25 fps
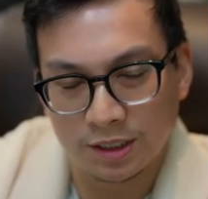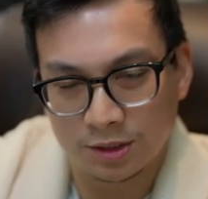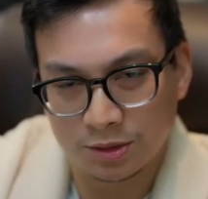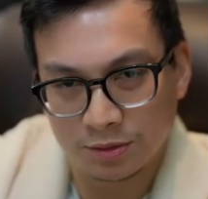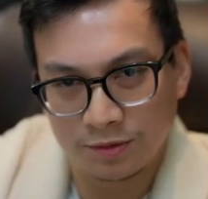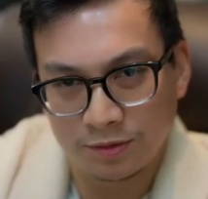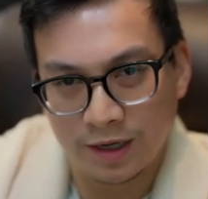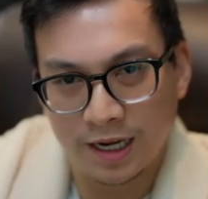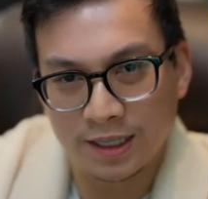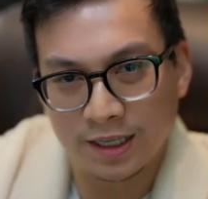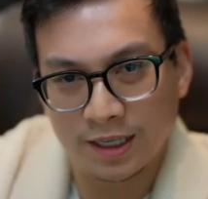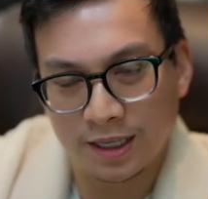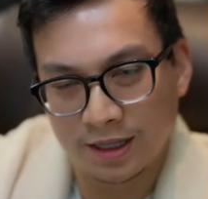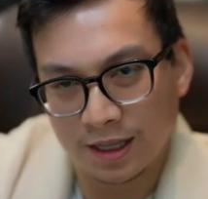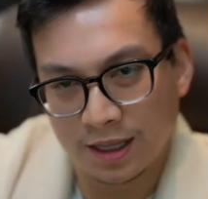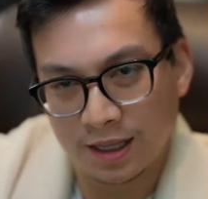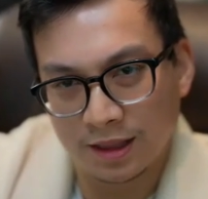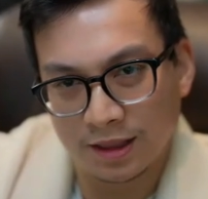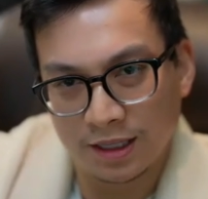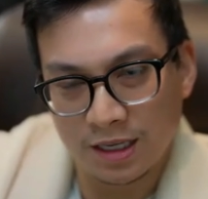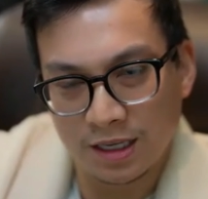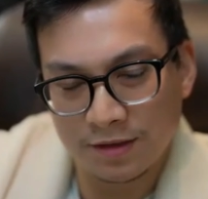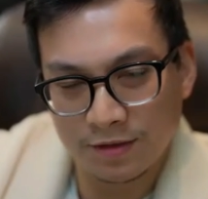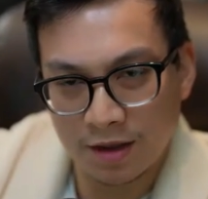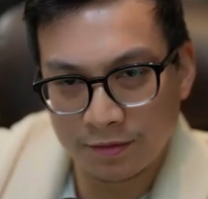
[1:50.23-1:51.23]
find it and then
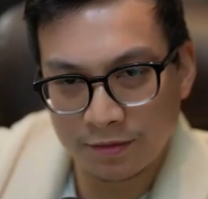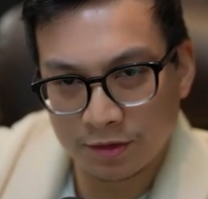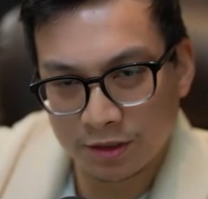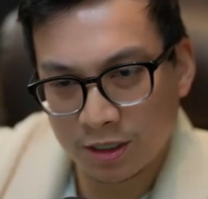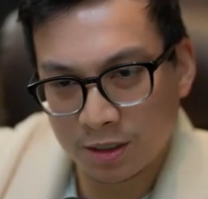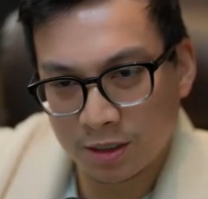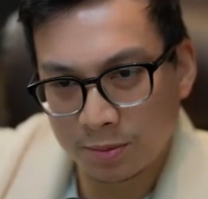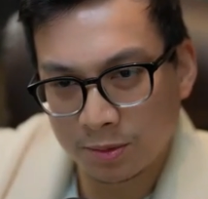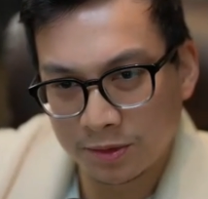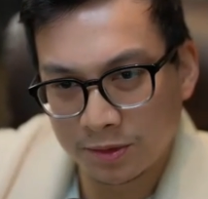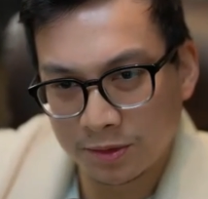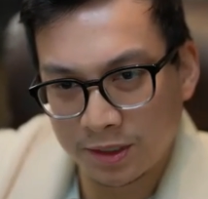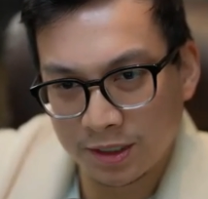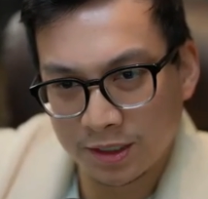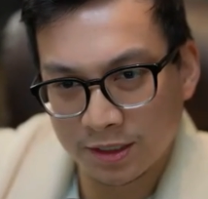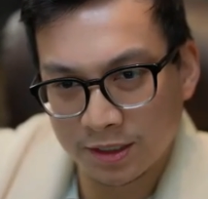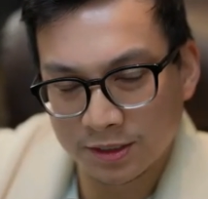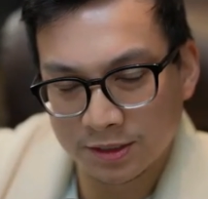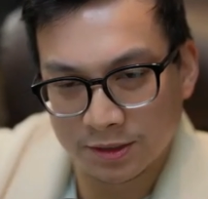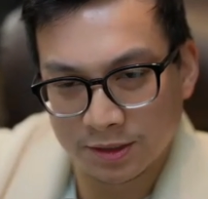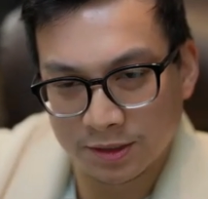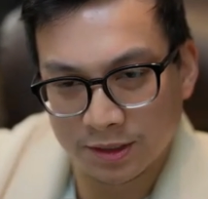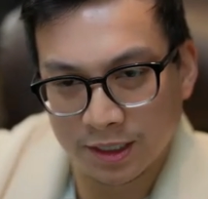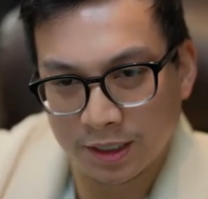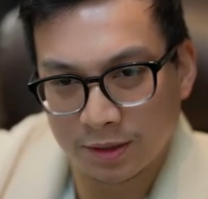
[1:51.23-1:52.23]
leave after a couple of
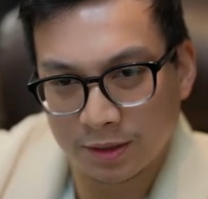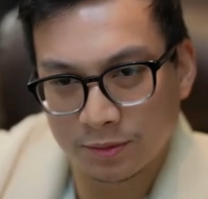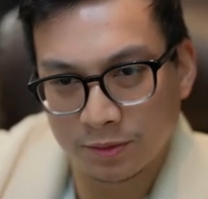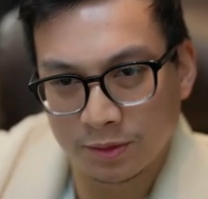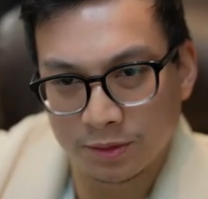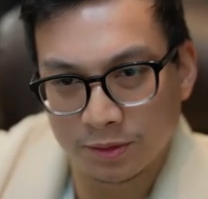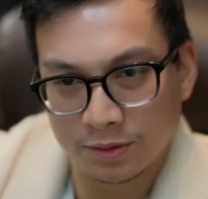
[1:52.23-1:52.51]
years, or like